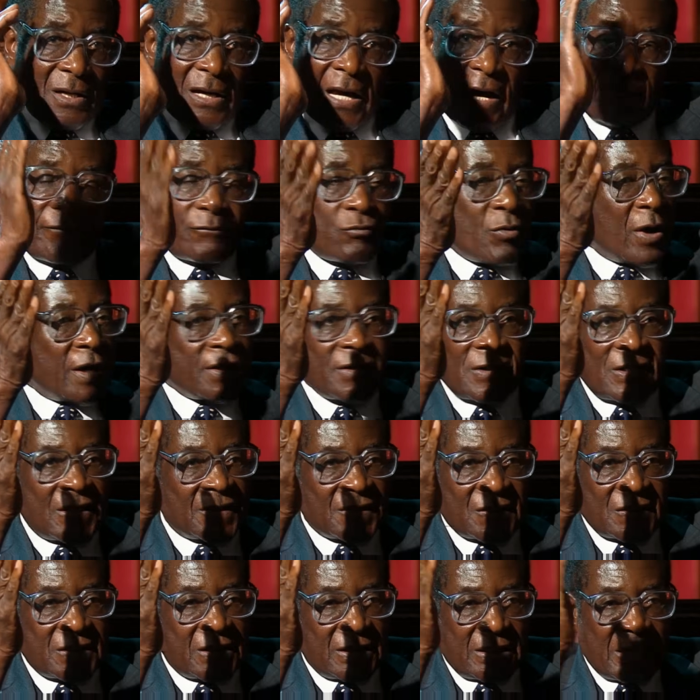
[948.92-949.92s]
have one
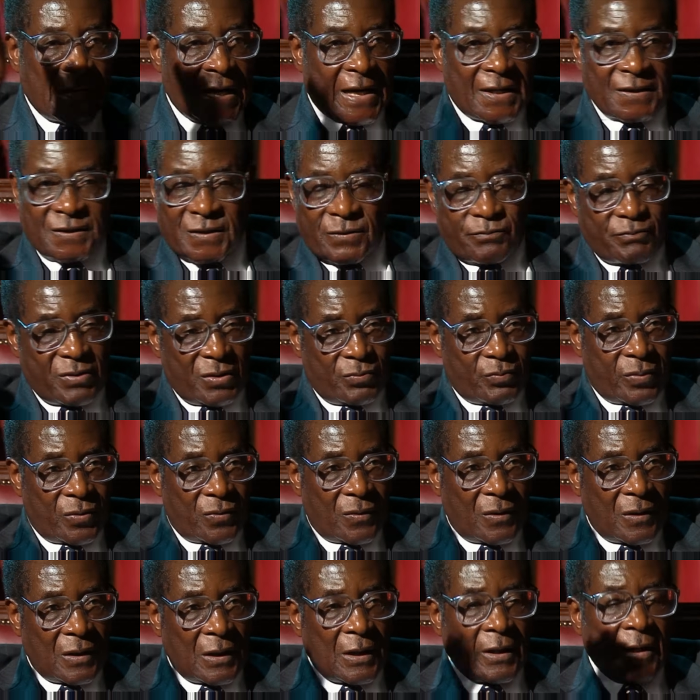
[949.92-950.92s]
destiny as a people.
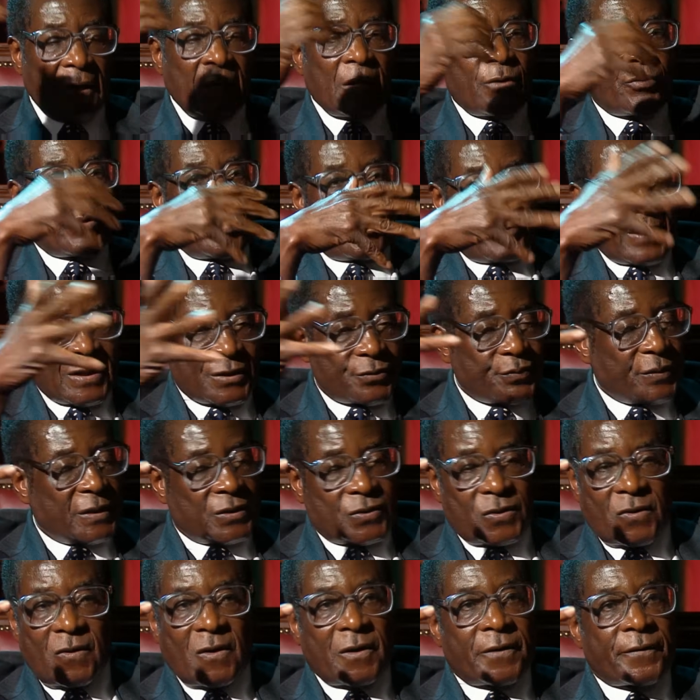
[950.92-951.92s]
We must be
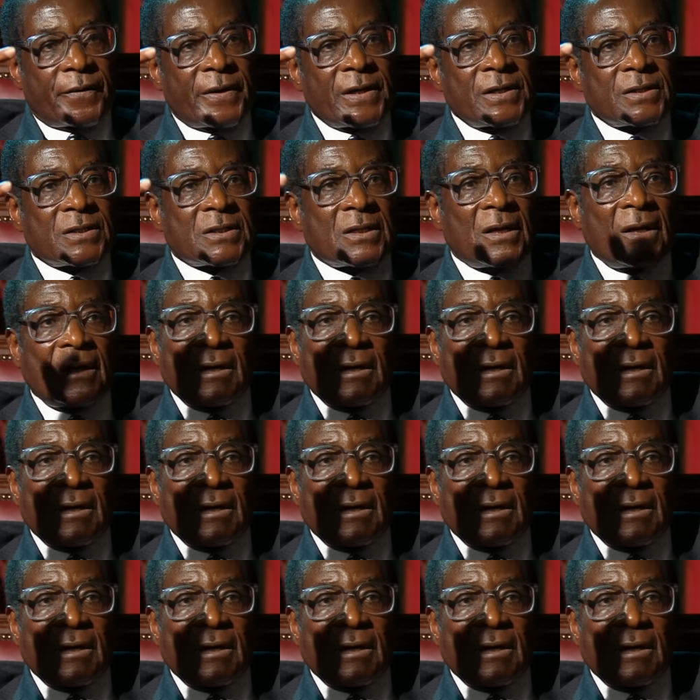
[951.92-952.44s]
tolerant.